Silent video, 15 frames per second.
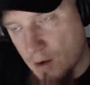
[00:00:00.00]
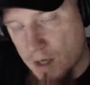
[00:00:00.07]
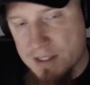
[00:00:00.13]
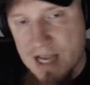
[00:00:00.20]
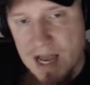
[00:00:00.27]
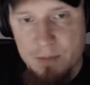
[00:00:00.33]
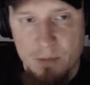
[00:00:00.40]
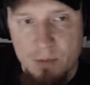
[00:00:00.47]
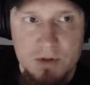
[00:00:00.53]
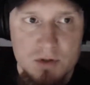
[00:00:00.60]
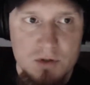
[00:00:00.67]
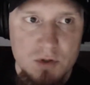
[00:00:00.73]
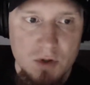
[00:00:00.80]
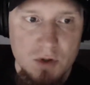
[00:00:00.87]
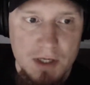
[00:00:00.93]
top of what
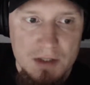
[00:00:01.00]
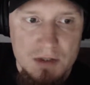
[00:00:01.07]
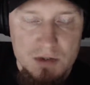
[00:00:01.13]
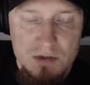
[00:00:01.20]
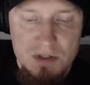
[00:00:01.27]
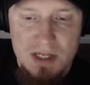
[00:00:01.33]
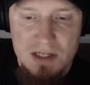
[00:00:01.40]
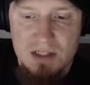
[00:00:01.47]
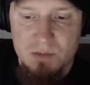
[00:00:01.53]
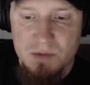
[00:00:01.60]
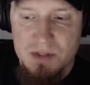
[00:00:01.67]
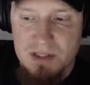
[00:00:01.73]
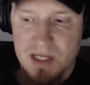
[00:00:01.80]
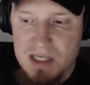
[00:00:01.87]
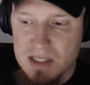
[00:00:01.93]
they're doing. So say
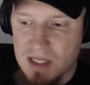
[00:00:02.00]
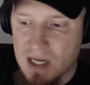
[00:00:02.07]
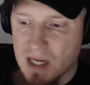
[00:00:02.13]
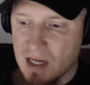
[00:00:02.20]
someone says,